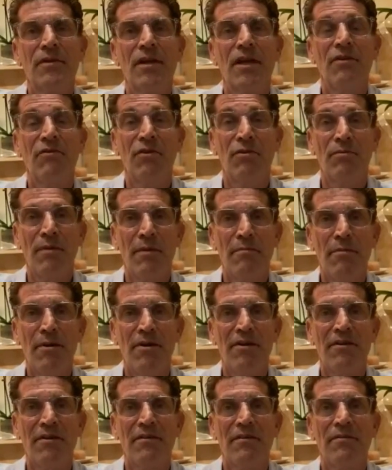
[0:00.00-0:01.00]
and
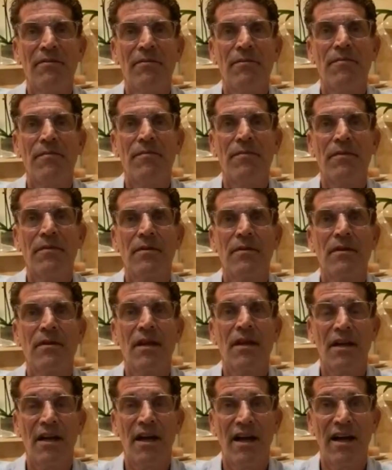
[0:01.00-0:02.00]
remember
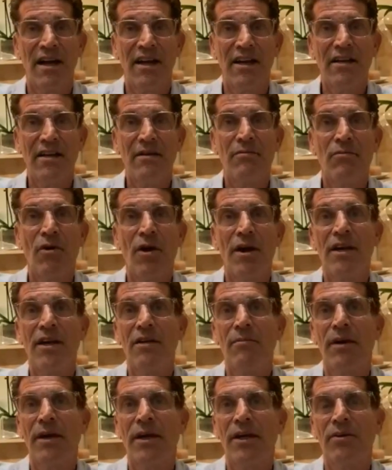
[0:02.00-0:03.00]
that I am
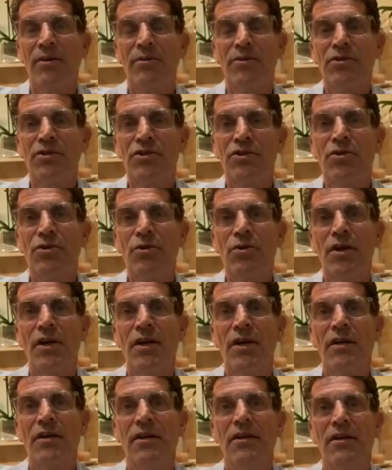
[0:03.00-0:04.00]
writing my own
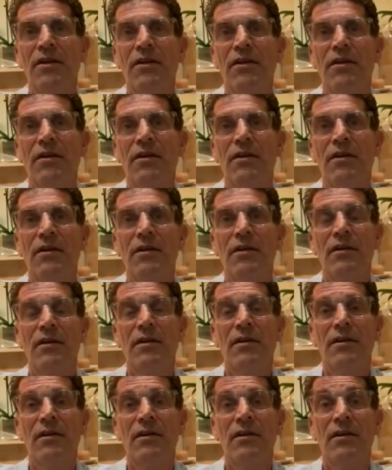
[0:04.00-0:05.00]
story,
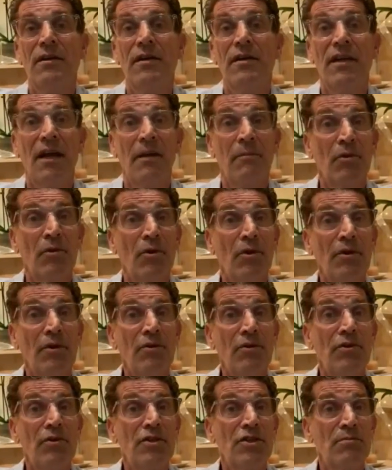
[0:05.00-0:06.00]
and I'm going
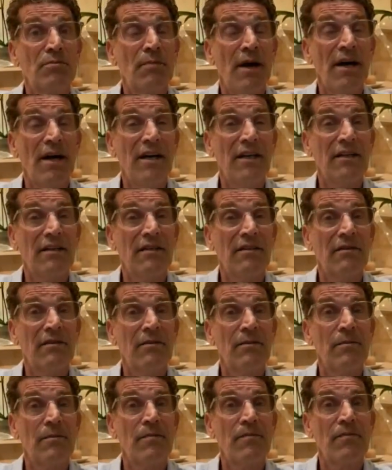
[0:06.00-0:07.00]
to respond
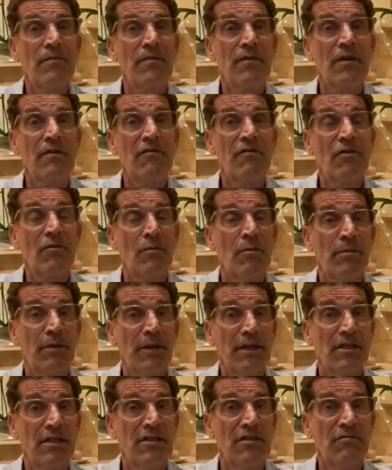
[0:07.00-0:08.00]
from a
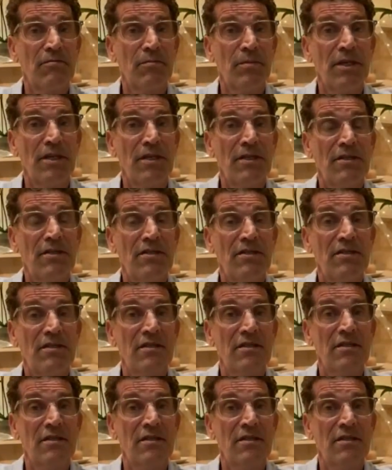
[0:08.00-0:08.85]
place of peace.